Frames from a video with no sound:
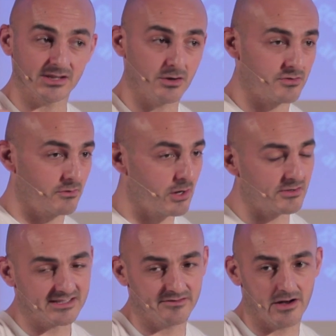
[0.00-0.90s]
You go through
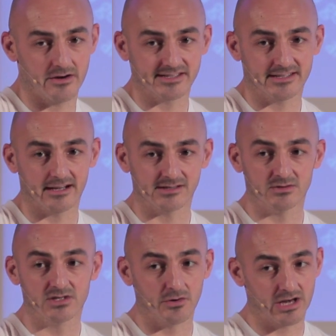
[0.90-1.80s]
lots of various things. You
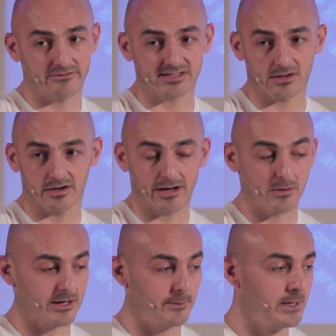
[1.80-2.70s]
don't have a solid
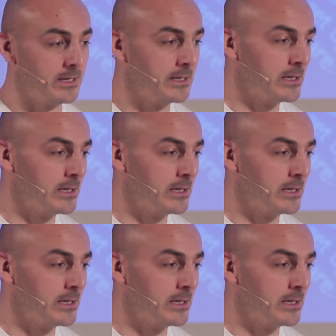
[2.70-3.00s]
outcome.